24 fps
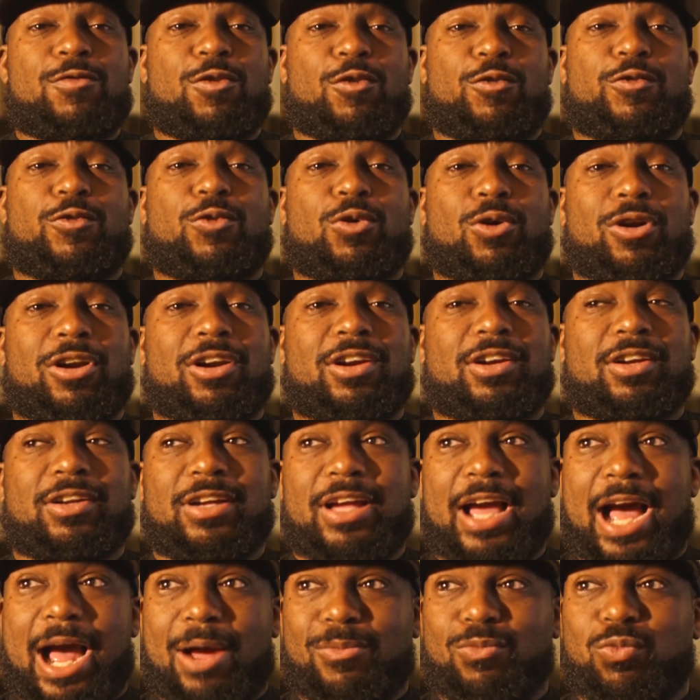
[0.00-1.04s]
for.
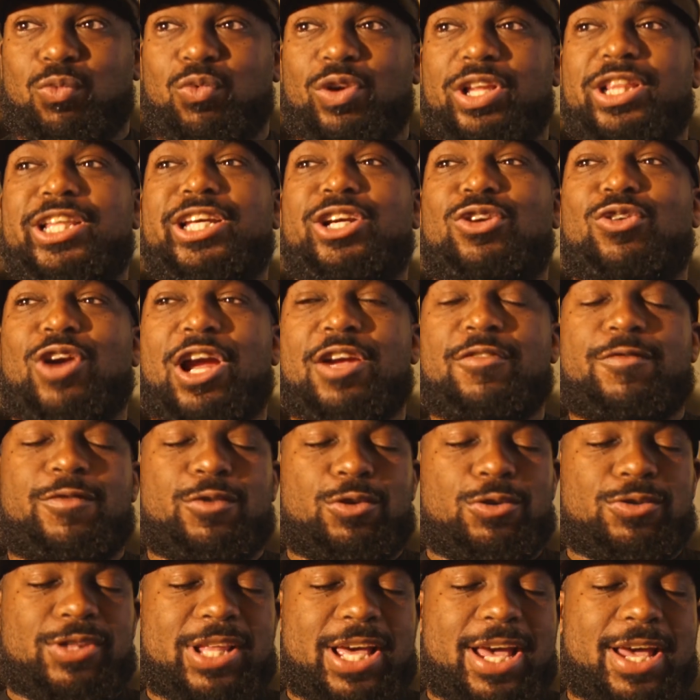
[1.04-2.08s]
I'm really grateful
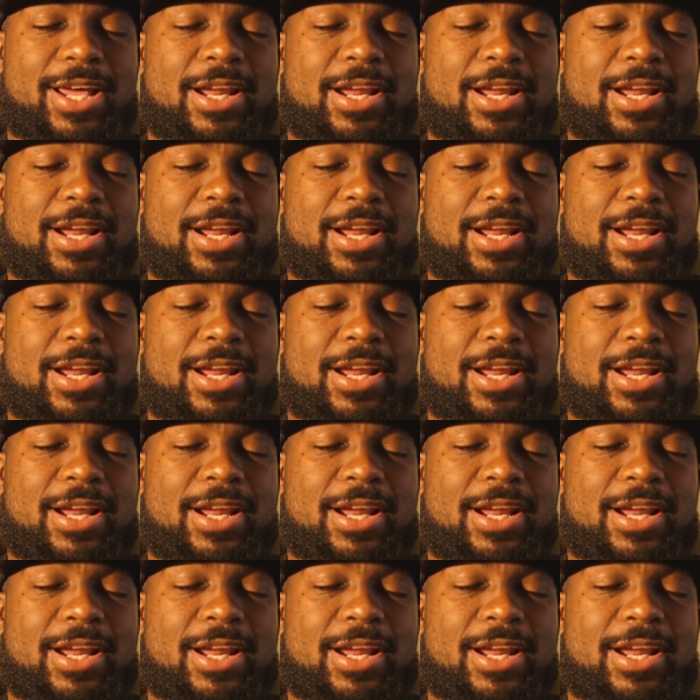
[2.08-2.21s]
that